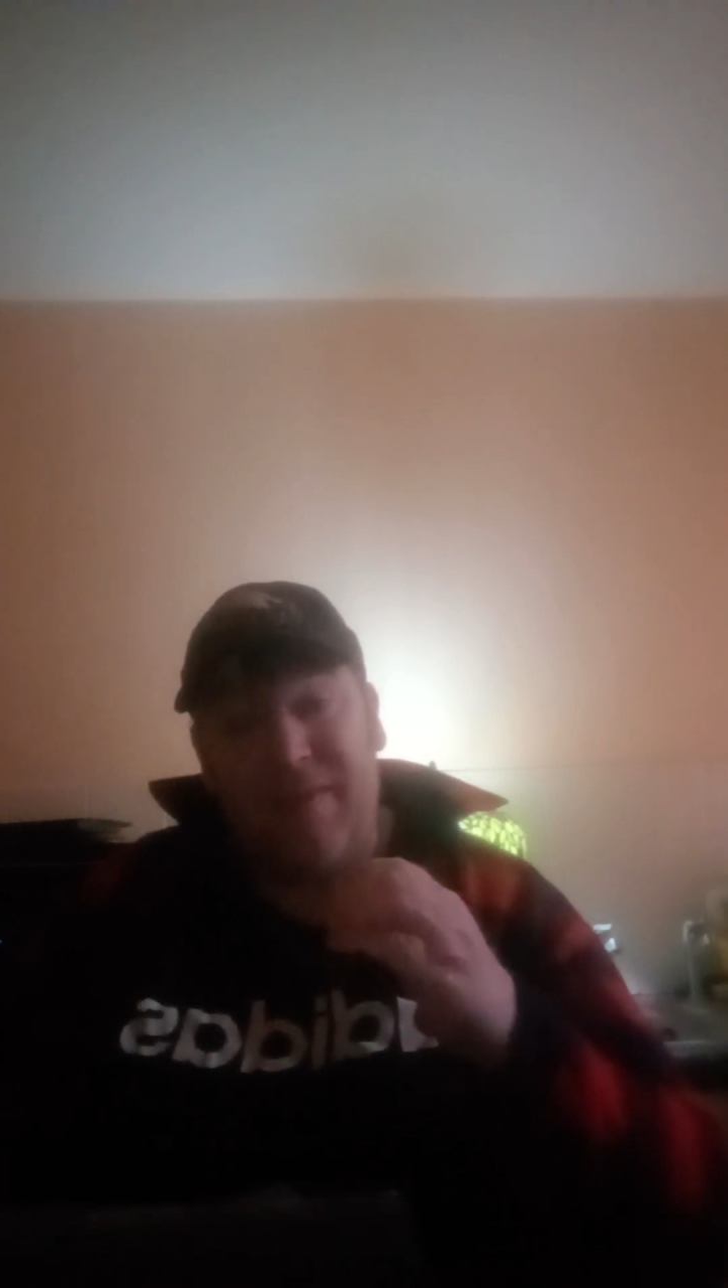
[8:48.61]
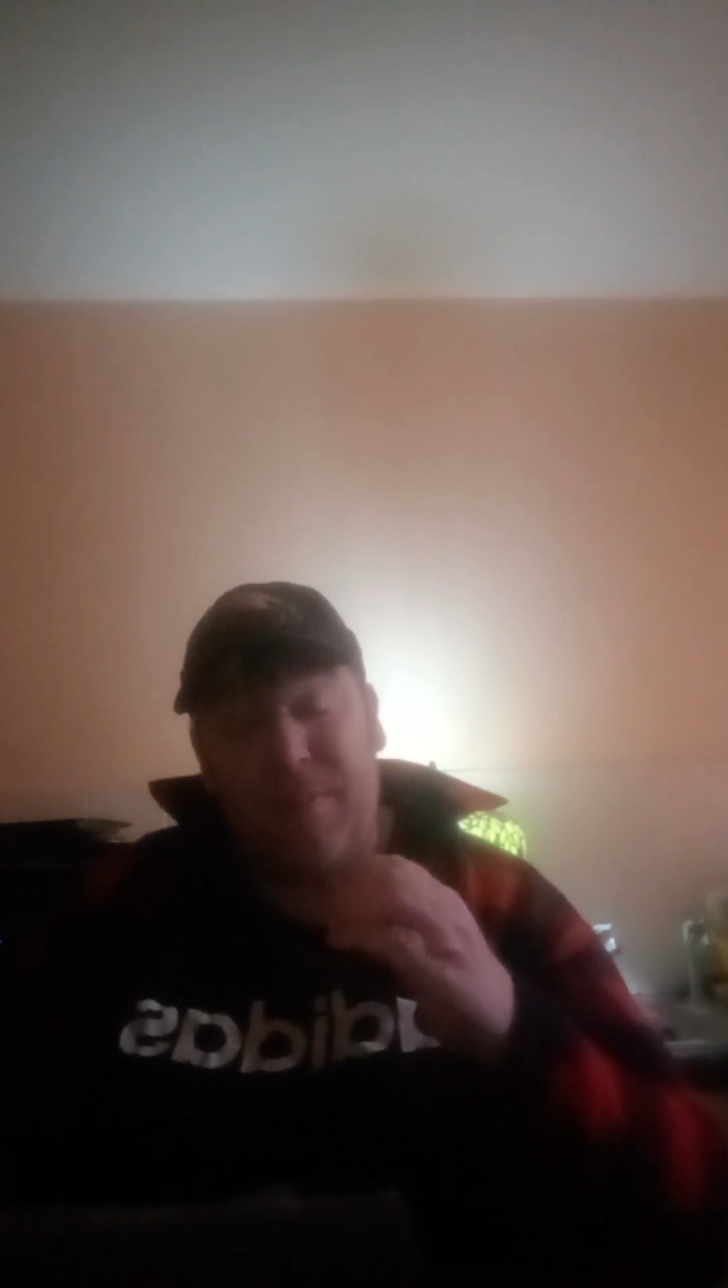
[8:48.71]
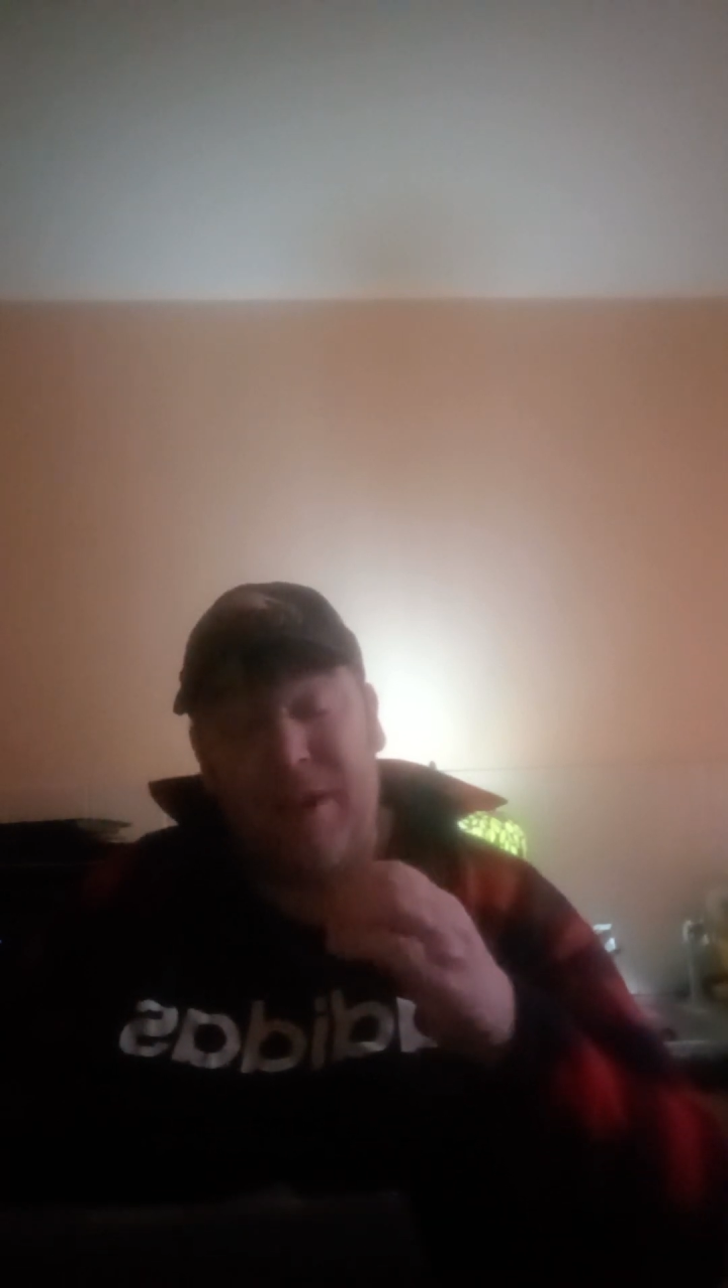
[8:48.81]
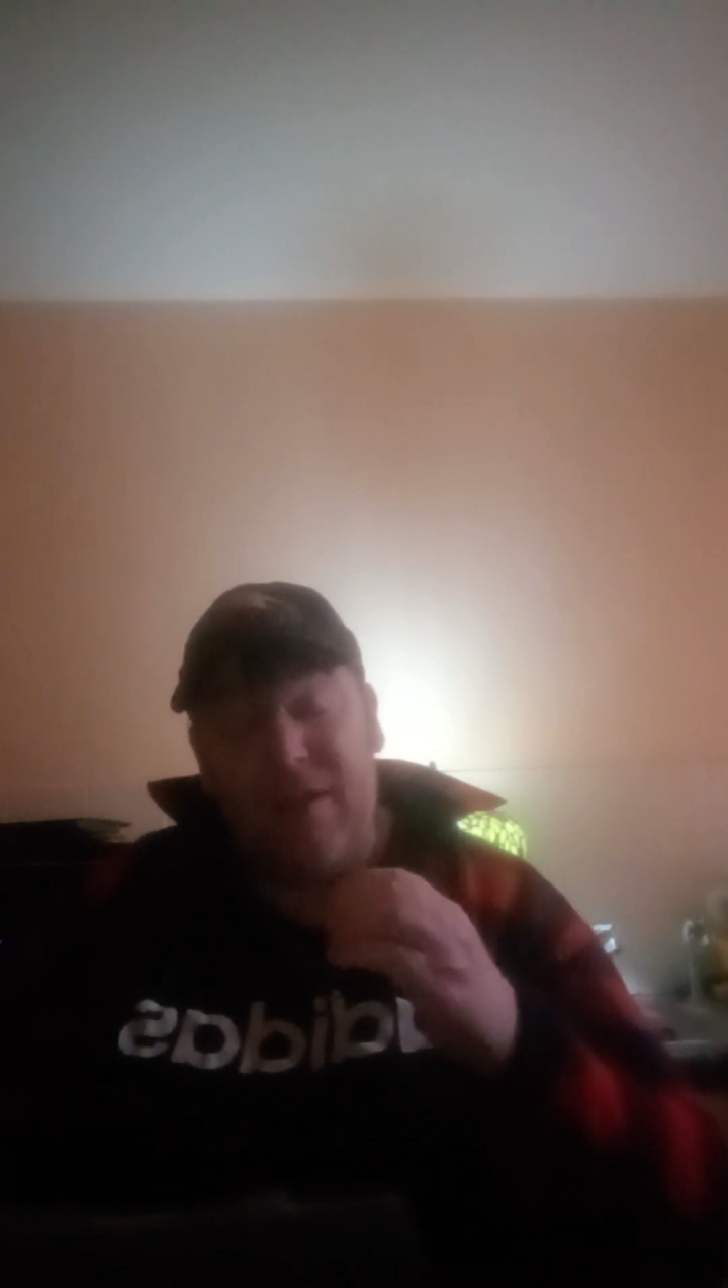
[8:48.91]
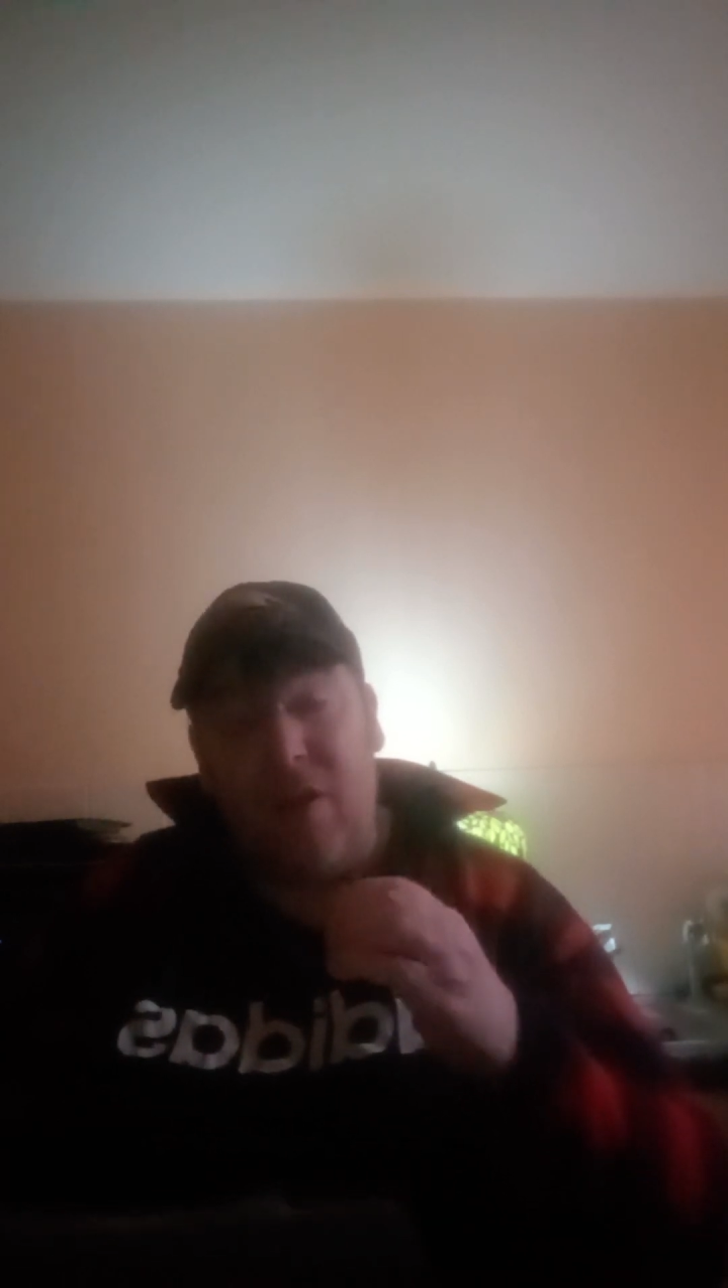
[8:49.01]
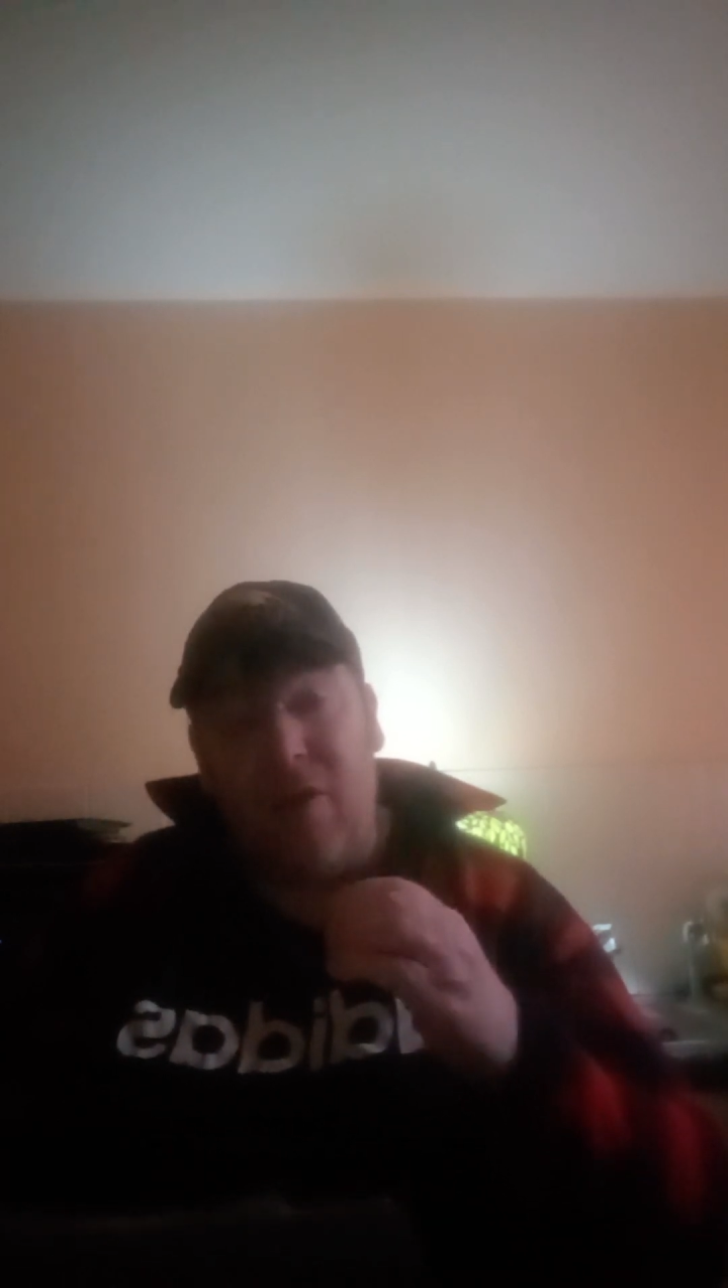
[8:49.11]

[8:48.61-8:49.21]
spend a